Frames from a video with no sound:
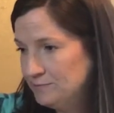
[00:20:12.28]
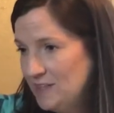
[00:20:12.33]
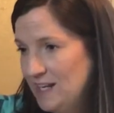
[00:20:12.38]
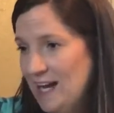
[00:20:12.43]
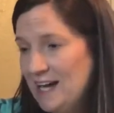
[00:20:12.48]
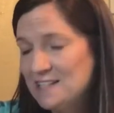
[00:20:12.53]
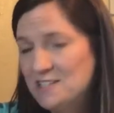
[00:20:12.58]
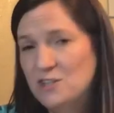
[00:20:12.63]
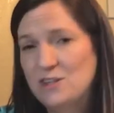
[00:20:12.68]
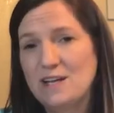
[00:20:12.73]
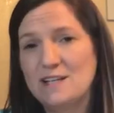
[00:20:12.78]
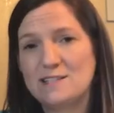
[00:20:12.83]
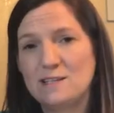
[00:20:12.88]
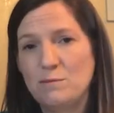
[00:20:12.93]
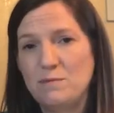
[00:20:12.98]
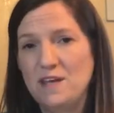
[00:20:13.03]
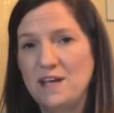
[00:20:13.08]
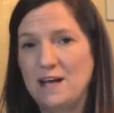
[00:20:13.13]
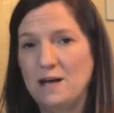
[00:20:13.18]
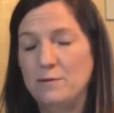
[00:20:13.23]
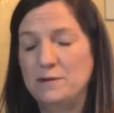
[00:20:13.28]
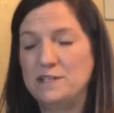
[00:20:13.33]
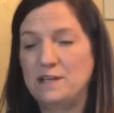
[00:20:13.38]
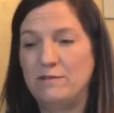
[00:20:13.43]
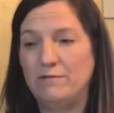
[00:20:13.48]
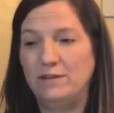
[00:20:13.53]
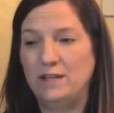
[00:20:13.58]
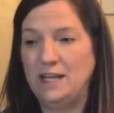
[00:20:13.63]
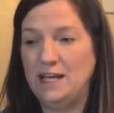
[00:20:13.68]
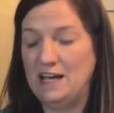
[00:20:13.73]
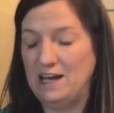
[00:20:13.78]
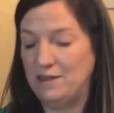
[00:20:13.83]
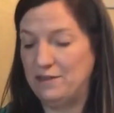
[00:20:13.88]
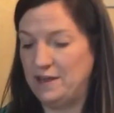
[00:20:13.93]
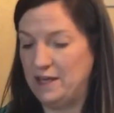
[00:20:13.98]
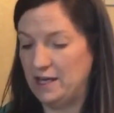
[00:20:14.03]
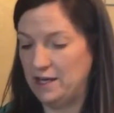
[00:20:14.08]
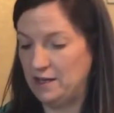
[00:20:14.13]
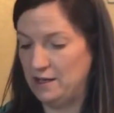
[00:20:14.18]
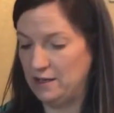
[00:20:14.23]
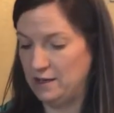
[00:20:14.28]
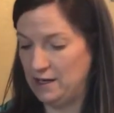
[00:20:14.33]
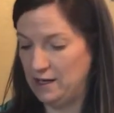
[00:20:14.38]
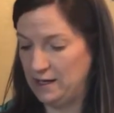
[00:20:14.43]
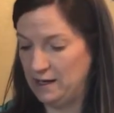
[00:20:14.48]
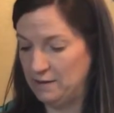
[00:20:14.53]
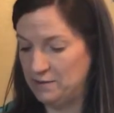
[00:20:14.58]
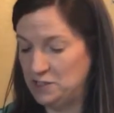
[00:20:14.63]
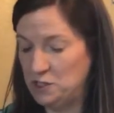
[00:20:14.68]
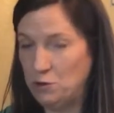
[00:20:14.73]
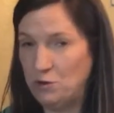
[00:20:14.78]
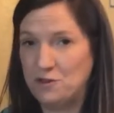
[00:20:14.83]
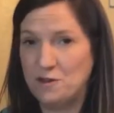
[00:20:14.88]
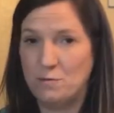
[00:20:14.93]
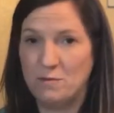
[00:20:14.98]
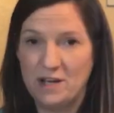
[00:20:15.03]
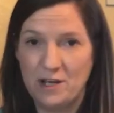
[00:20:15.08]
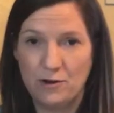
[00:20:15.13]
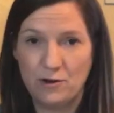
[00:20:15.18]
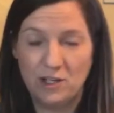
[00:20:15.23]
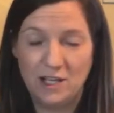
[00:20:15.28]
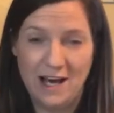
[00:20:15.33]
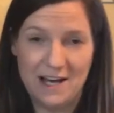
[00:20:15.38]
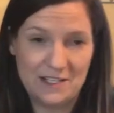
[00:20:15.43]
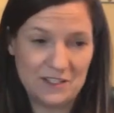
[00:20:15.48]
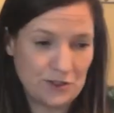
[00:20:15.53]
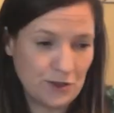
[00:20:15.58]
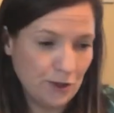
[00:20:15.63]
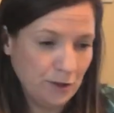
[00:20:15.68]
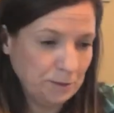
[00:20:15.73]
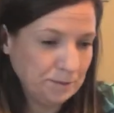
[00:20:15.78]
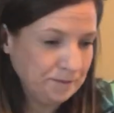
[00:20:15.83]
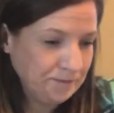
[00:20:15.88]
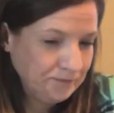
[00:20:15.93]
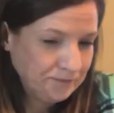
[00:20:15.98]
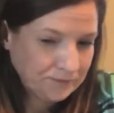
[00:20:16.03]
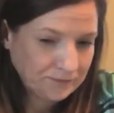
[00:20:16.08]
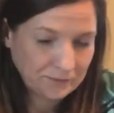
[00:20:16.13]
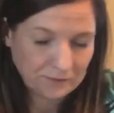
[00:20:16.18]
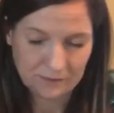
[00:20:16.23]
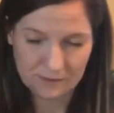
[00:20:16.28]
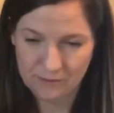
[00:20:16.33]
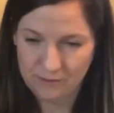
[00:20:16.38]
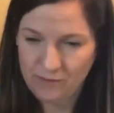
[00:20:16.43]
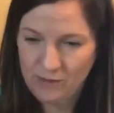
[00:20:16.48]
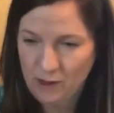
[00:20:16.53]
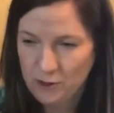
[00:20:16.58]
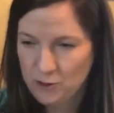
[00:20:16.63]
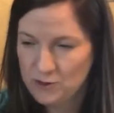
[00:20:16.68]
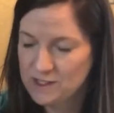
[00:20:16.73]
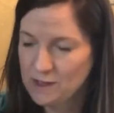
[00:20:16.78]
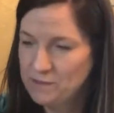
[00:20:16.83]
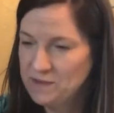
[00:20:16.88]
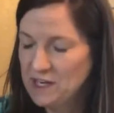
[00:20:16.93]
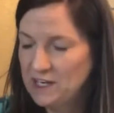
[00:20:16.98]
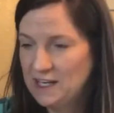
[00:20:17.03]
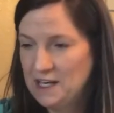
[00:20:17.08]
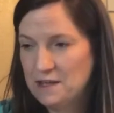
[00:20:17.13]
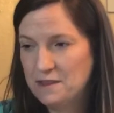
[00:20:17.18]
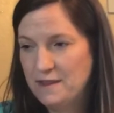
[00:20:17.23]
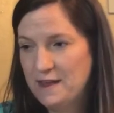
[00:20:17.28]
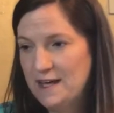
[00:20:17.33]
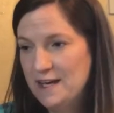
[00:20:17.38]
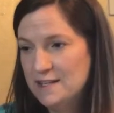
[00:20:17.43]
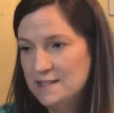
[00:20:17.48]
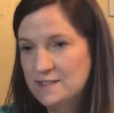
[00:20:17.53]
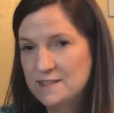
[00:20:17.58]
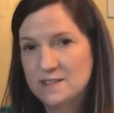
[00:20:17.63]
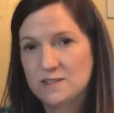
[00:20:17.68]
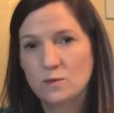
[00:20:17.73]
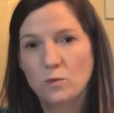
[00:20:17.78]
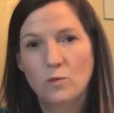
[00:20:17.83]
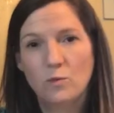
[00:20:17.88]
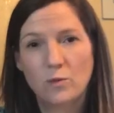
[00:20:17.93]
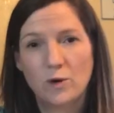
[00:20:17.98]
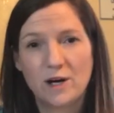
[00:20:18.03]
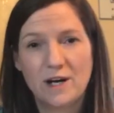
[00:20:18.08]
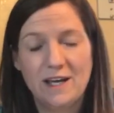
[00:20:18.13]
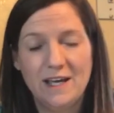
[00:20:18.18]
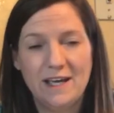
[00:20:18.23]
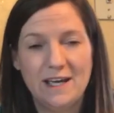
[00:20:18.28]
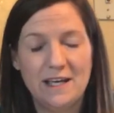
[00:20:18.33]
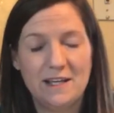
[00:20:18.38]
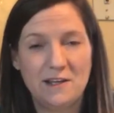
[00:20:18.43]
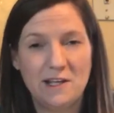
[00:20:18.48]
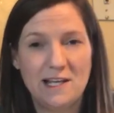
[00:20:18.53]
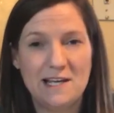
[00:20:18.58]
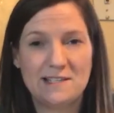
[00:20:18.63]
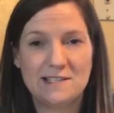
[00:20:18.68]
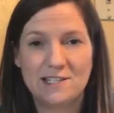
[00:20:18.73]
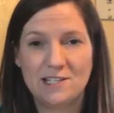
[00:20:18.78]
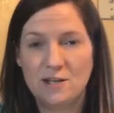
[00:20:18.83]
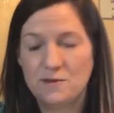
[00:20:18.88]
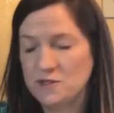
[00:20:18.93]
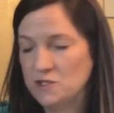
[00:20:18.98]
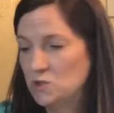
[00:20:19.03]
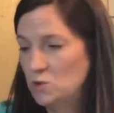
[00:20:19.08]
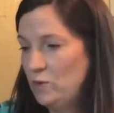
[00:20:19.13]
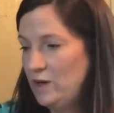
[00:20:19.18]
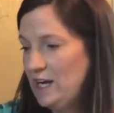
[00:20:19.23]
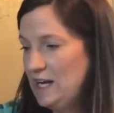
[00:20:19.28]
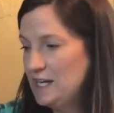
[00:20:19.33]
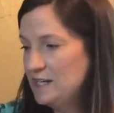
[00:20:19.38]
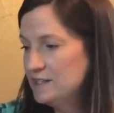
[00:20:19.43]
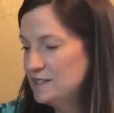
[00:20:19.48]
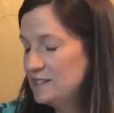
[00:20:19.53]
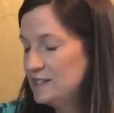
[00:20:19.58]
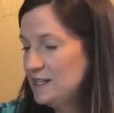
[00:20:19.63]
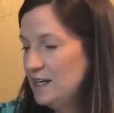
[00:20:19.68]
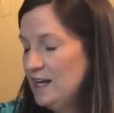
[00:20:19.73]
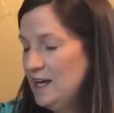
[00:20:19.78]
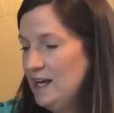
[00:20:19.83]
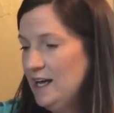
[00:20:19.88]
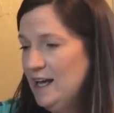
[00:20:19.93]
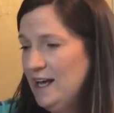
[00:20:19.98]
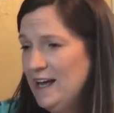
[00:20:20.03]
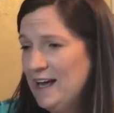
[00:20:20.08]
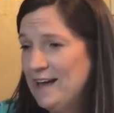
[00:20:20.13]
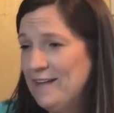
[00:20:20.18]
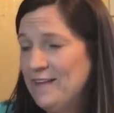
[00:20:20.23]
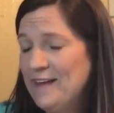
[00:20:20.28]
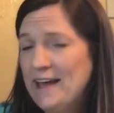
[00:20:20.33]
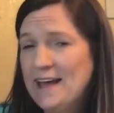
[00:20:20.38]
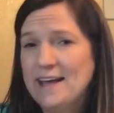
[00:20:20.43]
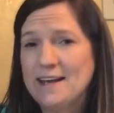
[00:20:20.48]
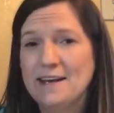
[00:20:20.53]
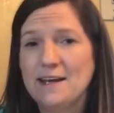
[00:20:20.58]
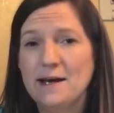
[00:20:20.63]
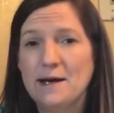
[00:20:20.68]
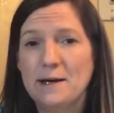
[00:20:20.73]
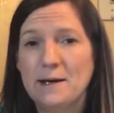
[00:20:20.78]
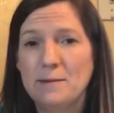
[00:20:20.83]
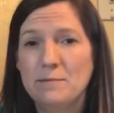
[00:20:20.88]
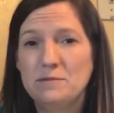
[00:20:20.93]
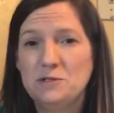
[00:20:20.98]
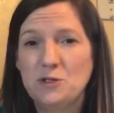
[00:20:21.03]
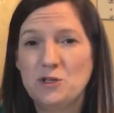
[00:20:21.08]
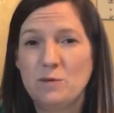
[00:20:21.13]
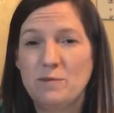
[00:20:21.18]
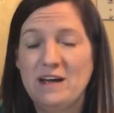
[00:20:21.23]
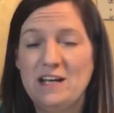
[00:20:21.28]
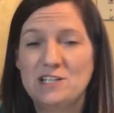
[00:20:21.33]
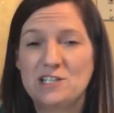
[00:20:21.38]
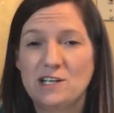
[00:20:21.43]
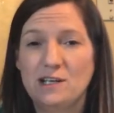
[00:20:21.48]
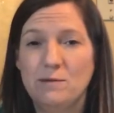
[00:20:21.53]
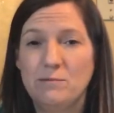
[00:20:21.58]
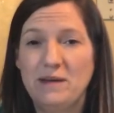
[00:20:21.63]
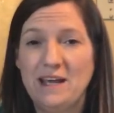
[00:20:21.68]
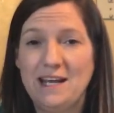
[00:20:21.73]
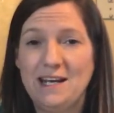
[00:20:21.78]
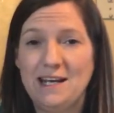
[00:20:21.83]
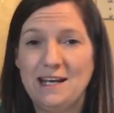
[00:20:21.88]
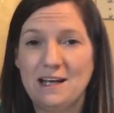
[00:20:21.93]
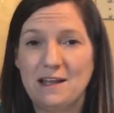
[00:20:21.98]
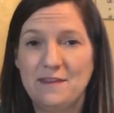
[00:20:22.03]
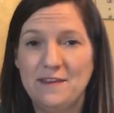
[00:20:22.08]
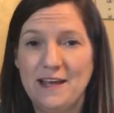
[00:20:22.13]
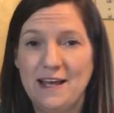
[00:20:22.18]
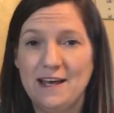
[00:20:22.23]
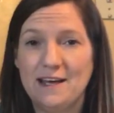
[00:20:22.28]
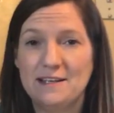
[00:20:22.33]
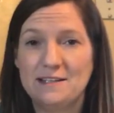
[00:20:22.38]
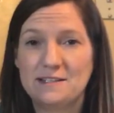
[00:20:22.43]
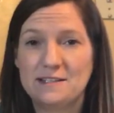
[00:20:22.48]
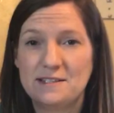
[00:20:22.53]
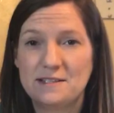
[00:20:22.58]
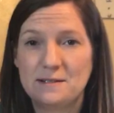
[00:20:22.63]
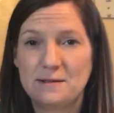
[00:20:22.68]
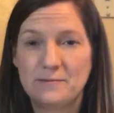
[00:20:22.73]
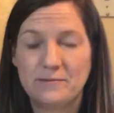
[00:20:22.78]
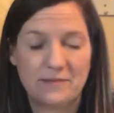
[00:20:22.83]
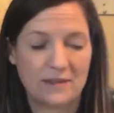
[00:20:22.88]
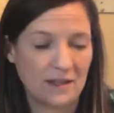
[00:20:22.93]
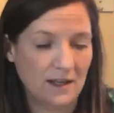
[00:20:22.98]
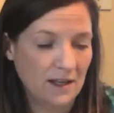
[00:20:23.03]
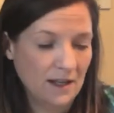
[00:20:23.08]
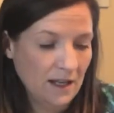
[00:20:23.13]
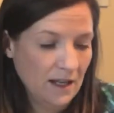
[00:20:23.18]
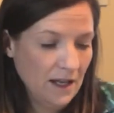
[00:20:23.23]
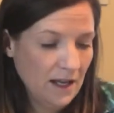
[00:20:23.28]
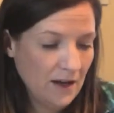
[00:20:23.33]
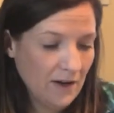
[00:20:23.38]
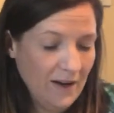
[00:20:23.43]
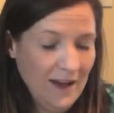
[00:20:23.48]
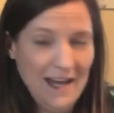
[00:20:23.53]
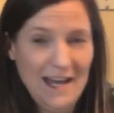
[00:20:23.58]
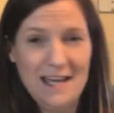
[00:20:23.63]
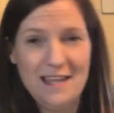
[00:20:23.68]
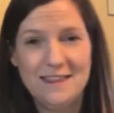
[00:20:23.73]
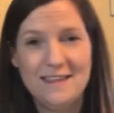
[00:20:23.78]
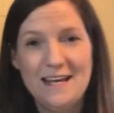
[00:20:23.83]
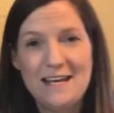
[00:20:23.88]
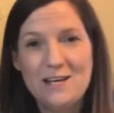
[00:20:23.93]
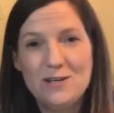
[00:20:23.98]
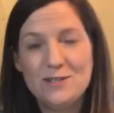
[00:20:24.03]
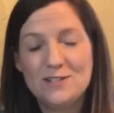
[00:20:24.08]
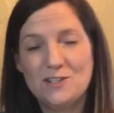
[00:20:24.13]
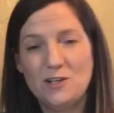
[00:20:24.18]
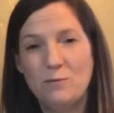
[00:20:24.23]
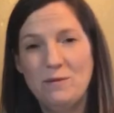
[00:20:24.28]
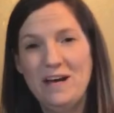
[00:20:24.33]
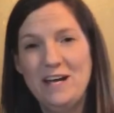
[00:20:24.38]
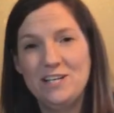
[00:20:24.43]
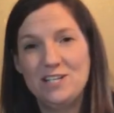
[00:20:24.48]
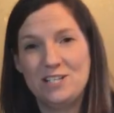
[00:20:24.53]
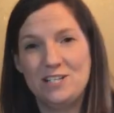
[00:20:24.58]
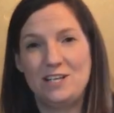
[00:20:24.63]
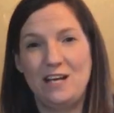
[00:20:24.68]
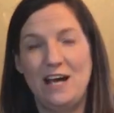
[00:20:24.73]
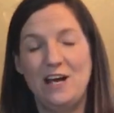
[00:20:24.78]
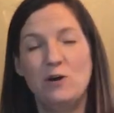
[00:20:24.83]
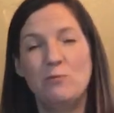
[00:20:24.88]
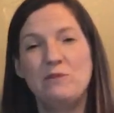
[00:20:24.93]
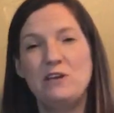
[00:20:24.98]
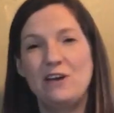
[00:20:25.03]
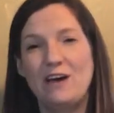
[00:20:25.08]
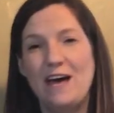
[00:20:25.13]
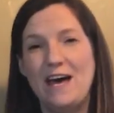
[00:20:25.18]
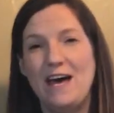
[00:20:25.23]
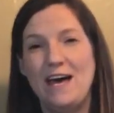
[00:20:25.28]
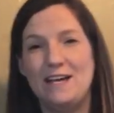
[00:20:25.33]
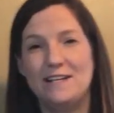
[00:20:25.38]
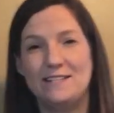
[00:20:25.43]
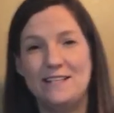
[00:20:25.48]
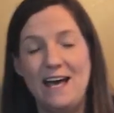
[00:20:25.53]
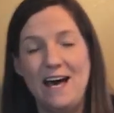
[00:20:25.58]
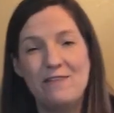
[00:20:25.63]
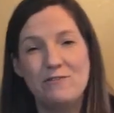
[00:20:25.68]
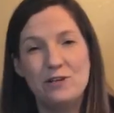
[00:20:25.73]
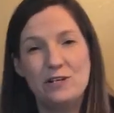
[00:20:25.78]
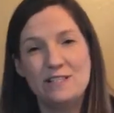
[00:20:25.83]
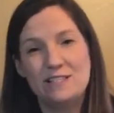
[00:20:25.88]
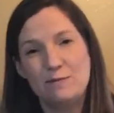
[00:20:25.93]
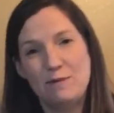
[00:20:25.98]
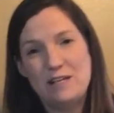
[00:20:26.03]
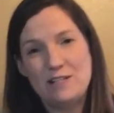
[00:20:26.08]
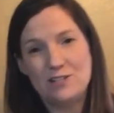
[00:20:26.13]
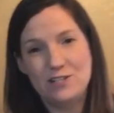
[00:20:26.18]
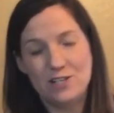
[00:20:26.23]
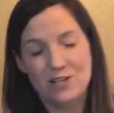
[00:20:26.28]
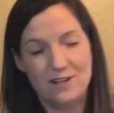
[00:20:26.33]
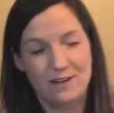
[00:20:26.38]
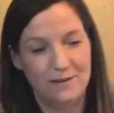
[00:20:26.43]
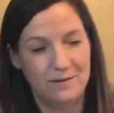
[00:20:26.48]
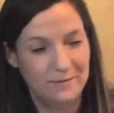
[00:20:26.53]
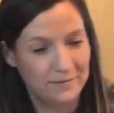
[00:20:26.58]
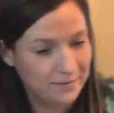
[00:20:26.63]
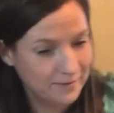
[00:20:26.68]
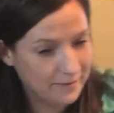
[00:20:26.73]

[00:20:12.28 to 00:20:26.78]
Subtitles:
yeah, so that's something I would definitely, I think, do within my own classroom. Do something like this, work in the lesson on the swings, and then do the pendulum painting at the end. Okay, thank you so much. I hope you guys have a good semester.